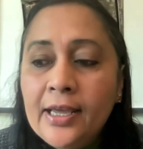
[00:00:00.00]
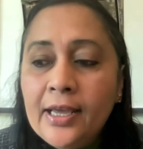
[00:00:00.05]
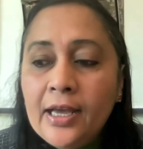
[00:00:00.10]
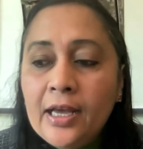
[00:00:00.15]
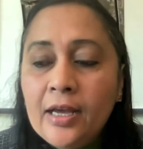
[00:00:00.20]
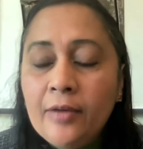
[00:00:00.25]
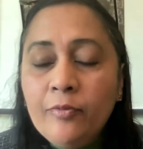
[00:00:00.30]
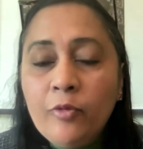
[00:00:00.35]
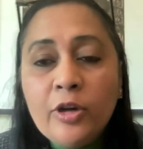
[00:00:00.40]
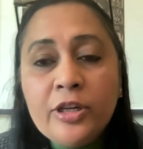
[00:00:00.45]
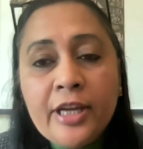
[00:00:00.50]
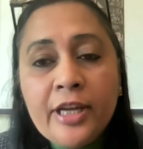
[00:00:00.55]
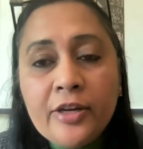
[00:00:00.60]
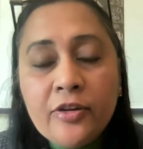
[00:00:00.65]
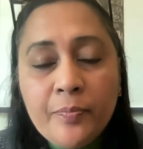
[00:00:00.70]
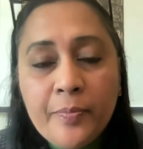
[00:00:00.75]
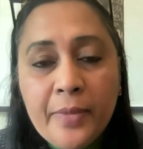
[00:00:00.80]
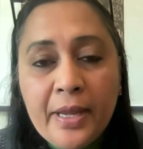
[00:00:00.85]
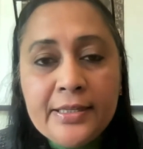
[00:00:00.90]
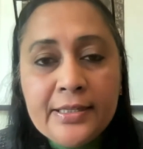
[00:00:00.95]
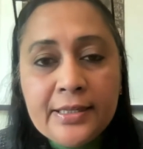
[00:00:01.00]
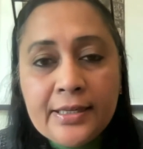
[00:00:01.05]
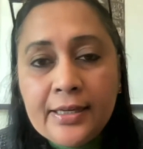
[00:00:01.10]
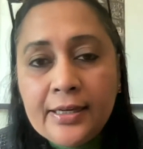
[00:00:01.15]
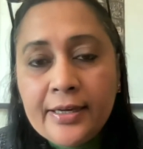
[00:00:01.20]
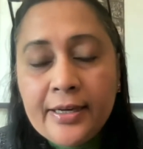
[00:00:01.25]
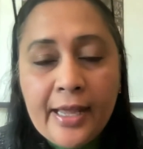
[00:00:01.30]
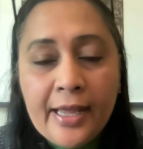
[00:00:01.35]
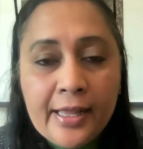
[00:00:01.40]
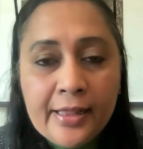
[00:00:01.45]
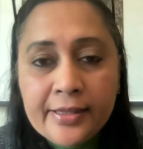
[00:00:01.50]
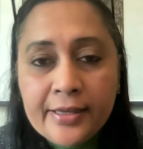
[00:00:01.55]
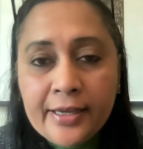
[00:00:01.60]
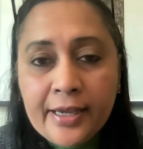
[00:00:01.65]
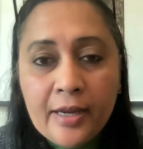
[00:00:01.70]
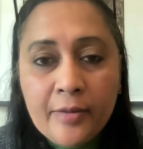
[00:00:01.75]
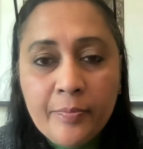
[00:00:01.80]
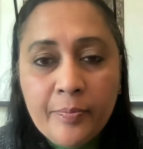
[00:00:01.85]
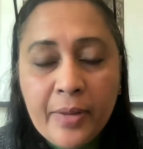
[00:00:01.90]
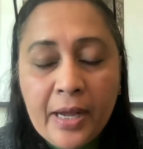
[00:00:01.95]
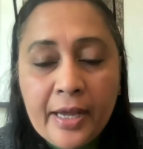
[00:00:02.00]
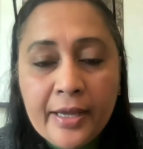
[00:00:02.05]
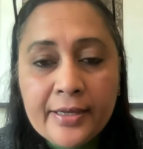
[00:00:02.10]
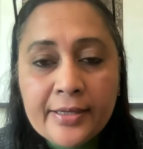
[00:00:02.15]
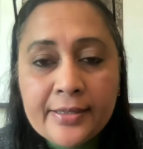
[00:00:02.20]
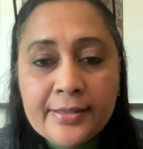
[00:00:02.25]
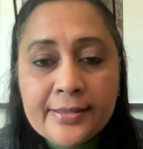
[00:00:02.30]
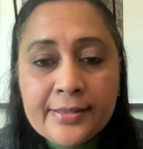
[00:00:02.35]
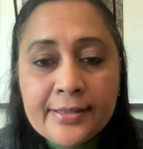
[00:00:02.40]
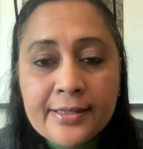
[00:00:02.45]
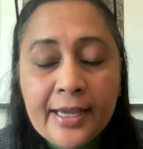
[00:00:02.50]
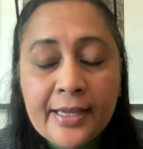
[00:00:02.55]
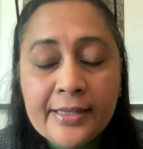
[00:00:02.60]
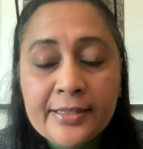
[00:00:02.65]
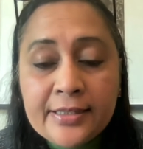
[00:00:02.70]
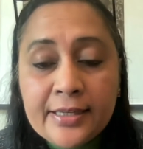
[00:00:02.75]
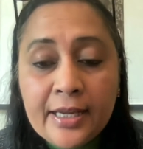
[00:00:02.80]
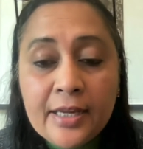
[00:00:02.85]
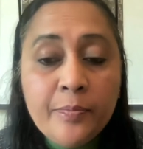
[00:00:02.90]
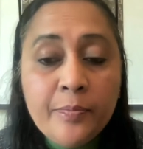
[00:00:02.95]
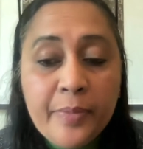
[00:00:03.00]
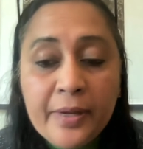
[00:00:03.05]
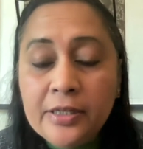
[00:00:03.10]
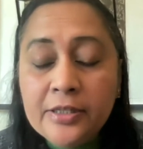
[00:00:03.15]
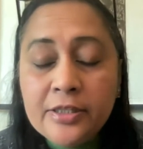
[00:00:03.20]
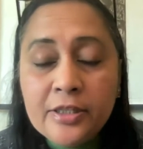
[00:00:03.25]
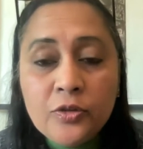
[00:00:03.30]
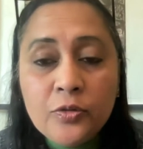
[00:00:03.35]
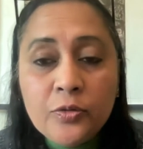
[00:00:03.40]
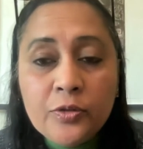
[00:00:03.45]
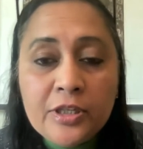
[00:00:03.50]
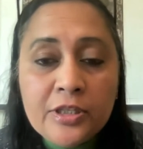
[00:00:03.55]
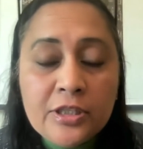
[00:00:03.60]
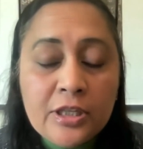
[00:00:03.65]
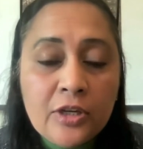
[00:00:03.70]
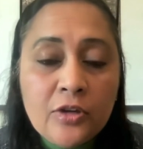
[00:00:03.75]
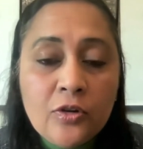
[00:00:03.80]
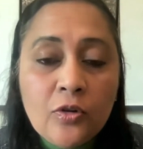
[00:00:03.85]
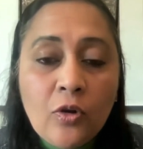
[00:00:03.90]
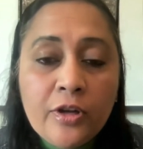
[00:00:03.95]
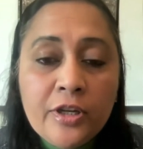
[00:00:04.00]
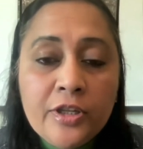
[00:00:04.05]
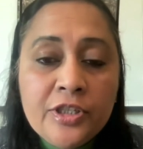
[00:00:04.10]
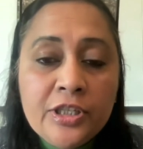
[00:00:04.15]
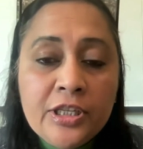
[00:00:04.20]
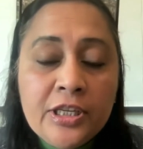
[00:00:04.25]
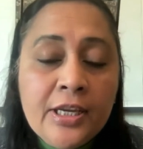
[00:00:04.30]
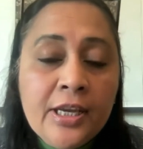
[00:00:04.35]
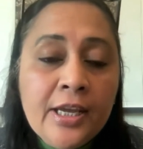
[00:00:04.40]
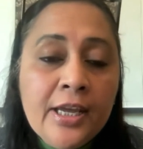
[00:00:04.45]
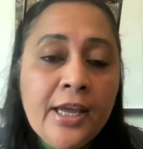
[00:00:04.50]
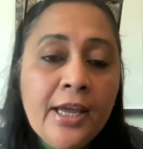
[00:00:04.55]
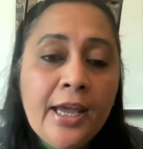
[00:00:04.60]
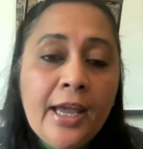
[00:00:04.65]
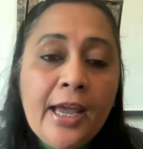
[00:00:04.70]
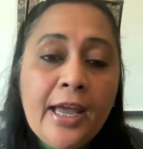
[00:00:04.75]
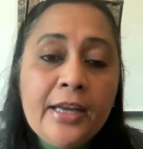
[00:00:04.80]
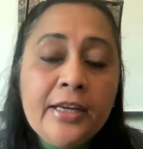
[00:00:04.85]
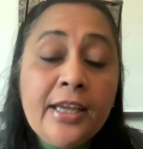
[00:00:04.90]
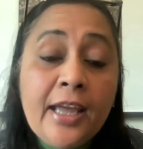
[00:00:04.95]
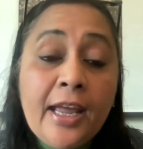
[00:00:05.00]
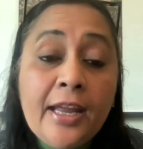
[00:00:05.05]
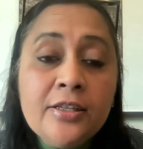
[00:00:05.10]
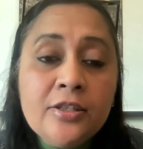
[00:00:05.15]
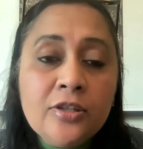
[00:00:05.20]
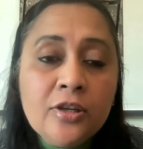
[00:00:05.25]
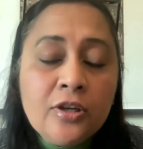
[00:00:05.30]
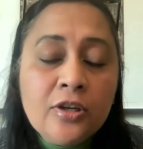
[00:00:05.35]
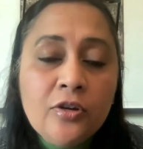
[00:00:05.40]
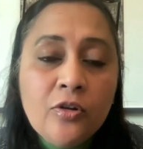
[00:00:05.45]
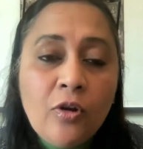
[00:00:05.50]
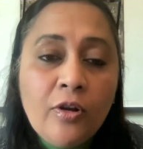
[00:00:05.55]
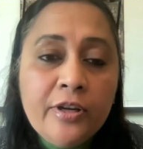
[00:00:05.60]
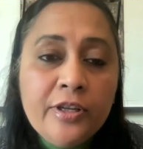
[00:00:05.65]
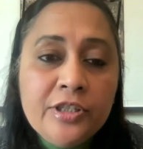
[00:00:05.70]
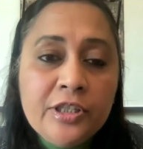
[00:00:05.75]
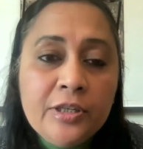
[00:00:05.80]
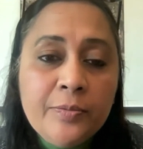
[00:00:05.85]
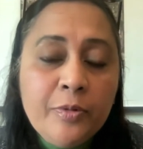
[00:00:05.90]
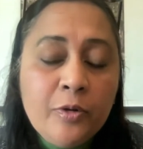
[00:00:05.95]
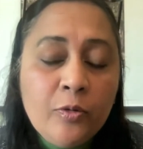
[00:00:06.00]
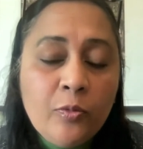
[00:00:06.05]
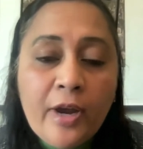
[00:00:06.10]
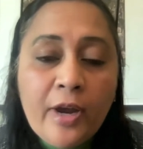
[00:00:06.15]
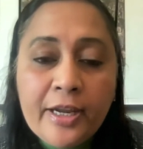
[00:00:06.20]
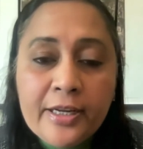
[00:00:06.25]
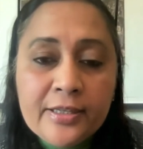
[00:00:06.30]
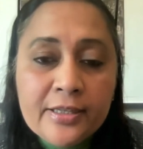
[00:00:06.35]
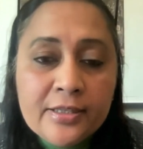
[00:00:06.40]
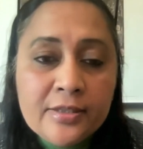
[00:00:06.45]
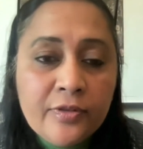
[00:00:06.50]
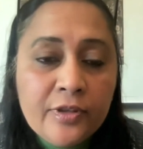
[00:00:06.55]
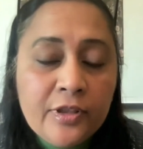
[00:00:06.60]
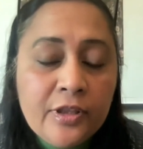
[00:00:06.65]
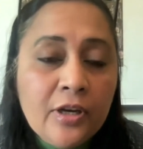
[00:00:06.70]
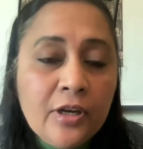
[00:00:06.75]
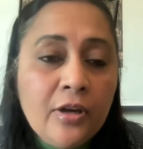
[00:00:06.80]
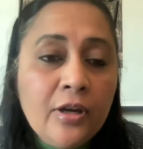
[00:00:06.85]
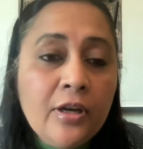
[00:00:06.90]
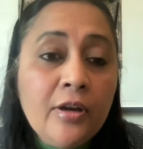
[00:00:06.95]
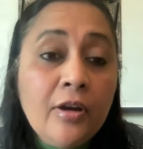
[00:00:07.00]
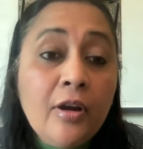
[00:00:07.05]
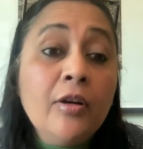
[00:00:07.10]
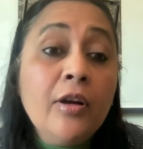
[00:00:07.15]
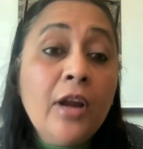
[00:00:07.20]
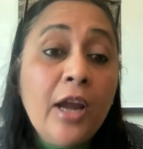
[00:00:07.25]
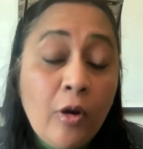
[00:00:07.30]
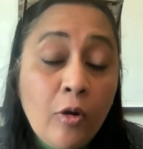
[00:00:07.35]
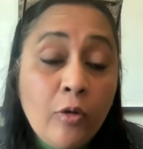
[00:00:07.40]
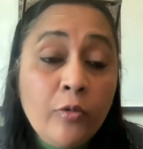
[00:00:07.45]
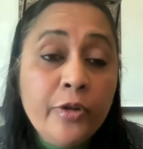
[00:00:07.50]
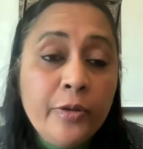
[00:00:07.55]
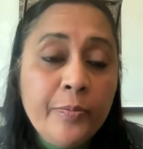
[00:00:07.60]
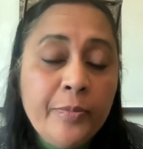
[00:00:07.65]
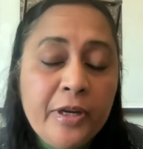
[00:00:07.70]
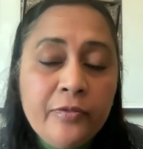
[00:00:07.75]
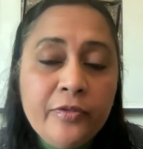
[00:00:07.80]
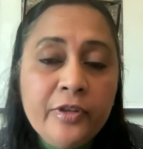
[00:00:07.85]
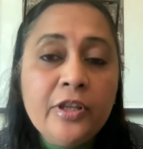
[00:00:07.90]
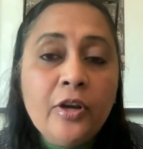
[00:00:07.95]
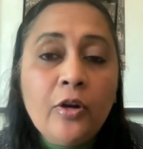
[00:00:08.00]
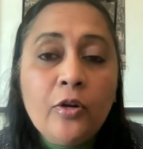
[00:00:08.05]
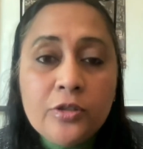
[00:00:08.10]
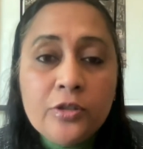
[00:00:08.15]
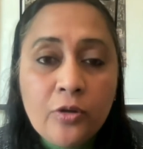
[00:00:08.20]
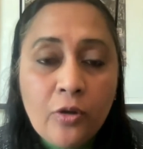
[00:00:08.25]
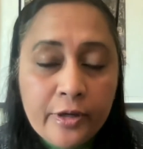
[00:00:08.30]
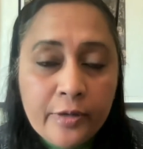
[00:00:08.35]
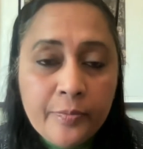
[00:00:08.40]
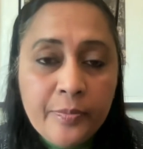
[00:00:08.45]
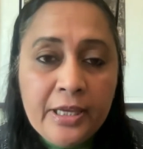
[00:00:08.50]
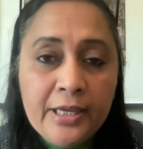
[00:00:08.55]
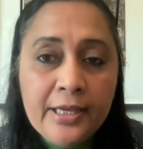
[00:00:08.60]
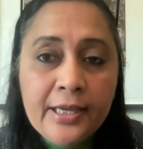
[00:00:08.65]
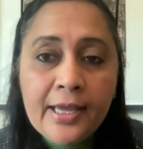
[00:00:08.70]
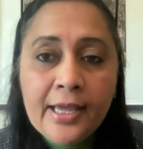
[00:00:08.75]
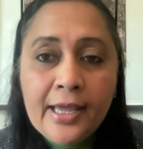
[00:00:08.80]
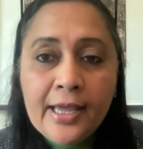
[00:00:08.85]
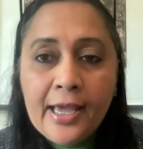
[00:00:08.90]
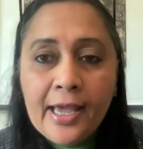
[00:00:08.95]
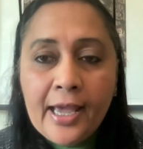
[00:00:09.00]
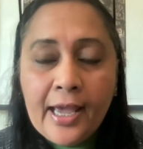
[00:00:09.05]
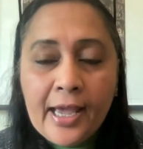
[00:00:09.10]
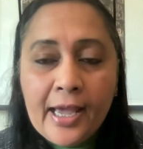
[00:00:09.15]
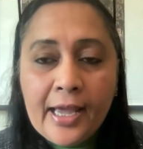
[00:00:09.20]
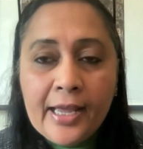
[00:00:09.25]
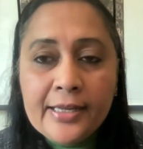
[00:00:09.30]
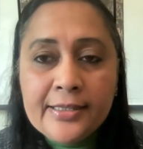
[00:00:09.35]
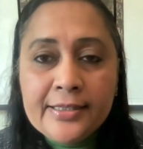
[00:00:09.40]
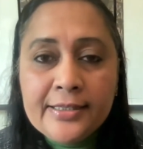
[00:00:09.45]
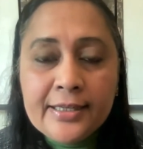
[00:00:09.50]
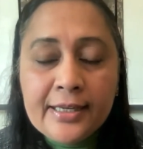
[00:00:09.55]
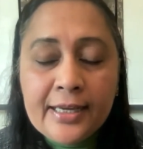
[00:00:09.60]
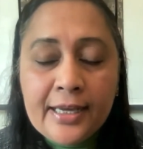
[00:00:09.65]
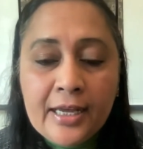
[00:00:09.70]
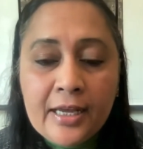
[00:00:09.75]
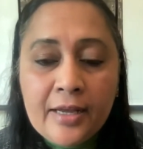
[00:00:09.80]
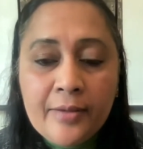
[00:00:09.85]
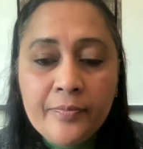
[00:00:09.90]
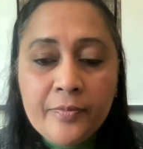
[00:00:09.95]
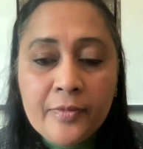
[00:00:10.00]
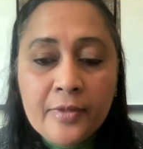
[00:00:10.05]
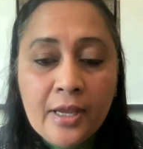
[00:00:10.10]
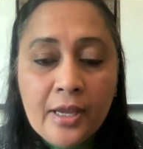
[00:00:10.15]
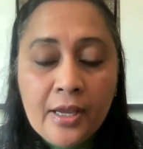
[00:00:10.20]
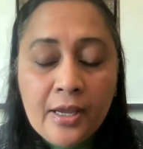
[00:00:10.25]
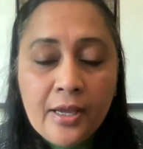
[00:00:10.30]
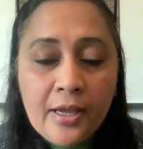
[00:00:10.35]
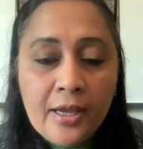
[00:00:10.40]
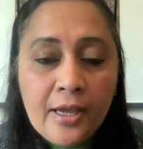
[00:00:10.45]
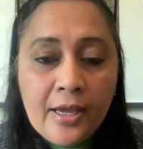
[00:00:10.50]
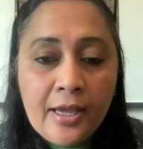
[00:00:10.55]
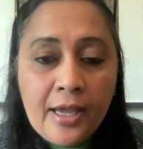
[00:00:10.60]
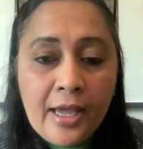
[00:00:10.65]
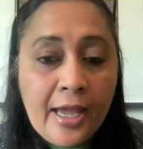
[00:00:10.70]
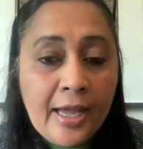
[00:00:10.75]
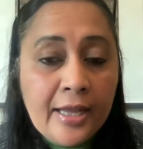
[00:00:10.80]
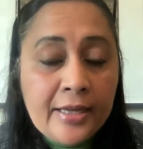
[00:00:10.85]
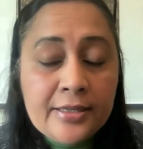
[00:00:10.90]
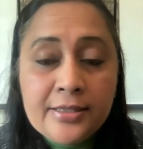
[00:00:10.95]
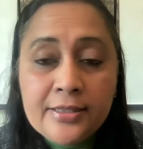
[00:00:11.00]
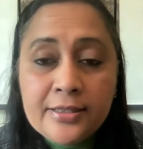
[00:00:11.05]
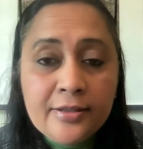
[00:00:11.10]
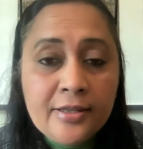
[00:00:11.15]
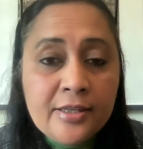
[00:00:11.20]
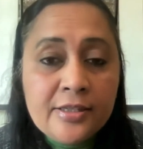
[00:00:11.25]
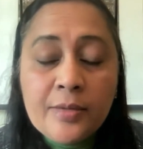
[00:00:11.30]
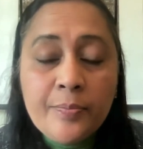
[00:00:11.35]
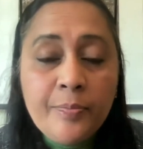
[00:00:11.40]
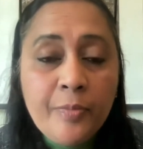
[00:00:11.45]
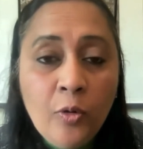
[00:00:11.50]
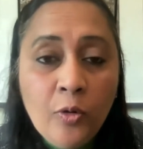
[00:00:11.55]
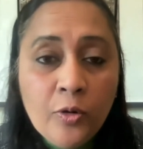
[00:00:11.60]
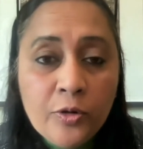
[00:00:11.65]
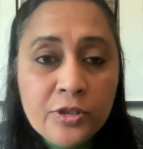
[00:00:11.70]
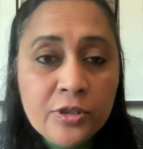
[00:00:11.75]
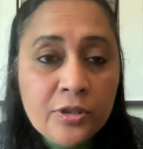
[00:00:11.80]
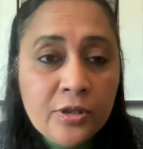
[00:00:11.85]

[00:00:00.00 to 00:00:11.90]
What kind of medical and healthcare bias gets inbuilt into the technology, and can technology provide us with our women with autonomy and the support